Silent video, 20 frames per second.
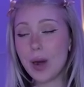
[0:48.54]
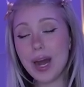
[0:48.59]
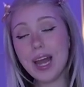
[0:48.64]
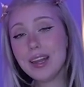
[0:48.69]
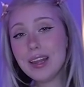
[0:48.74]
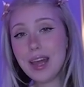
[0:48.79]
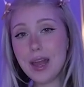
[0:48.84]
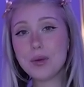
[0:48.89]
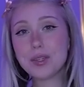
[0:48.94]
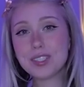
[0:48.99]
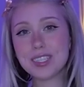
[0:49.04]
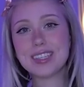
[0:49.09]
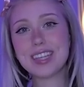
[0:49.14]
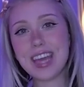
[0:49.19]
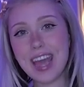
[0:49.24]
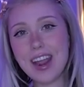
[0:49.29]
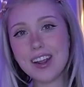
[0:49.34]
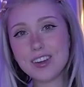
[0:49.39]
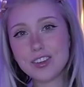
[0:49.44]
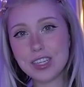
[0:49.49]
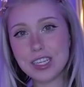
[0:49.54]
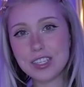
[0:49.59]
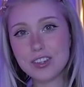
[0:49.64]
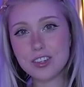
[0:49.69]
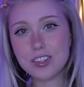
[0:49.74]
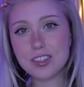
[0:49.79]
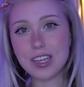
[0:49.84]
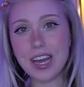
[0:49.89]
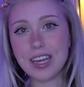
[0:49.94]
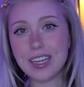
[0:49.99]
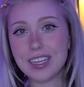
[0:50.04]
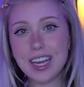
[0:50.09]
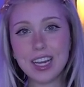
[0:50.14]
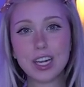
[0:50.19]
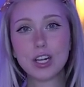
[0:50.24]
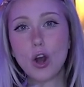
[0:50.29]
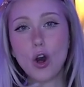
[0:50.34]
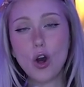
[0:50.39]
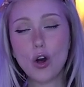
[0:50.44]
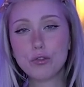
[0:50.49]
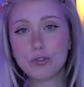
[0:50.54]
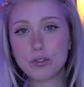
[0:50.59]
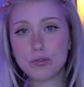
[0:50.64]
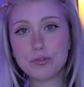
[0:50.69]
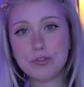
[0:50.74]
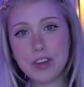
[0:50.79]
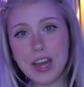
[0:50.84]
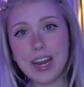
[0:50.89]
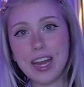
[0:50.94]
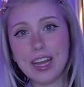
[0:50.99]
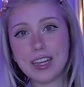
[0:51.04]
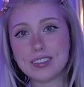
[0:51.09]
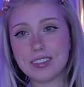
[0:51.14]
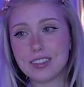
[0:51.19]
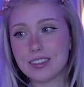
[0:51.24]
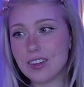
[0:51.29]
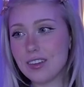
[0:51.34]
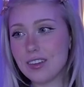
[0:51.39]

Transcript: while I was at the hairdresser's, I get a call from FedEx and